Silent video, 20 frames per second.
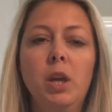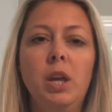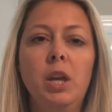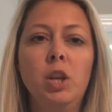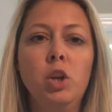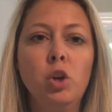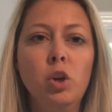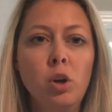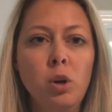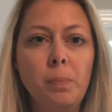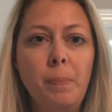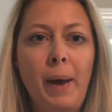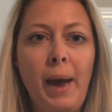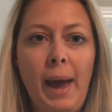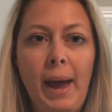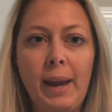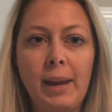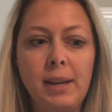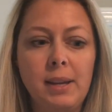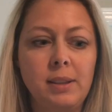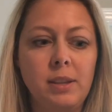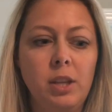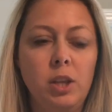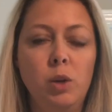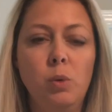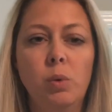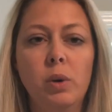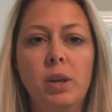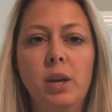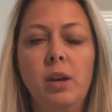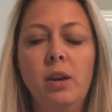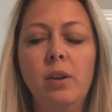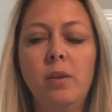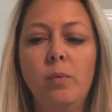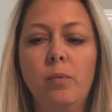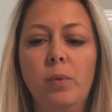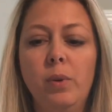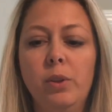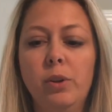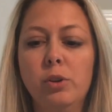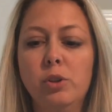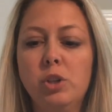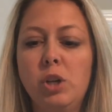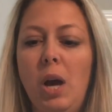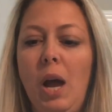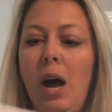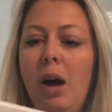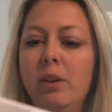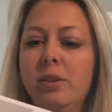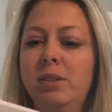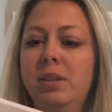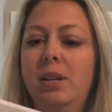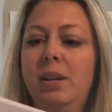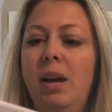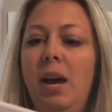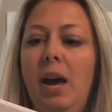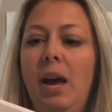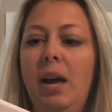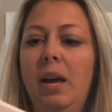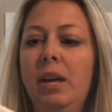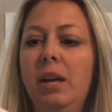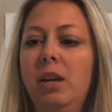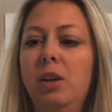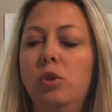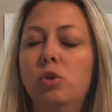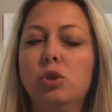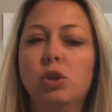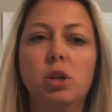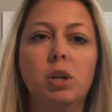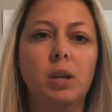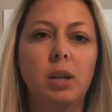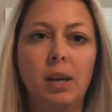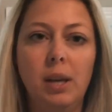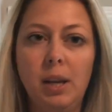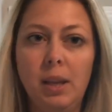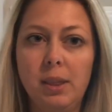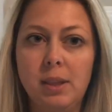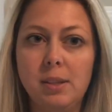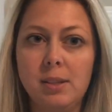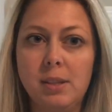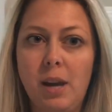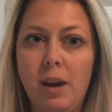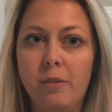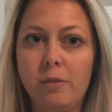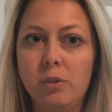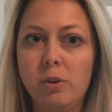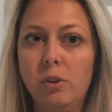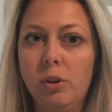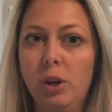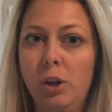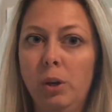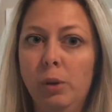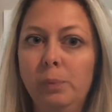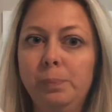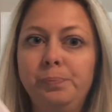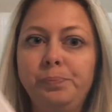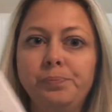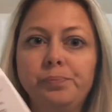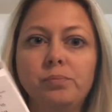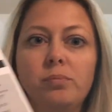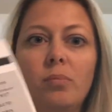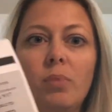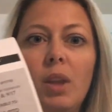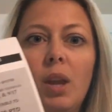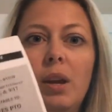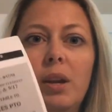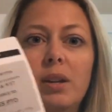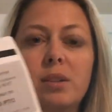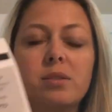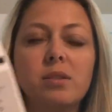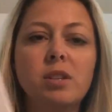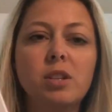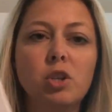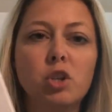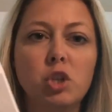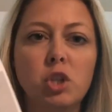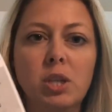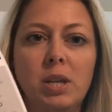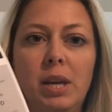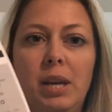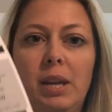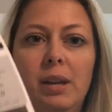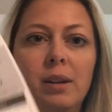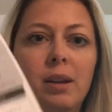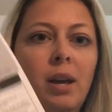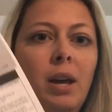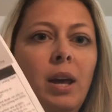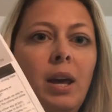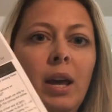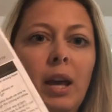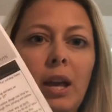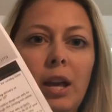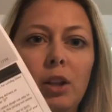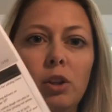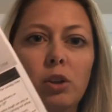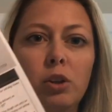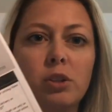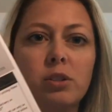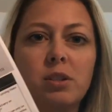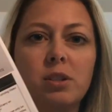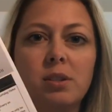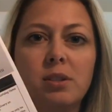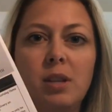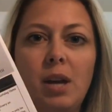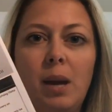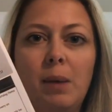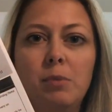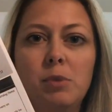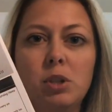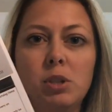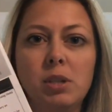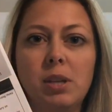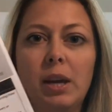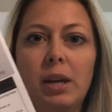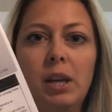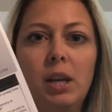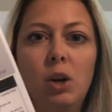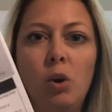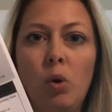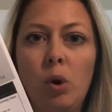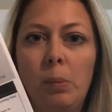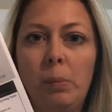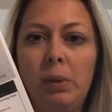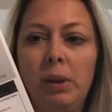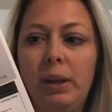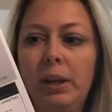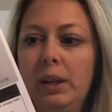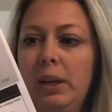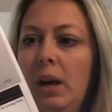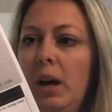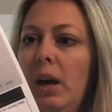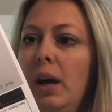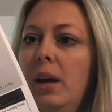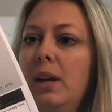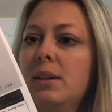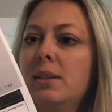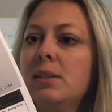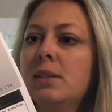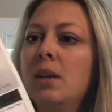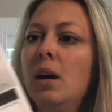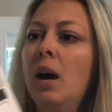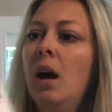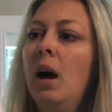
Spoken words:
In your packet that you will get with your child today, you should get it this afternoon, is this sheet. It looks the same just like it normally does.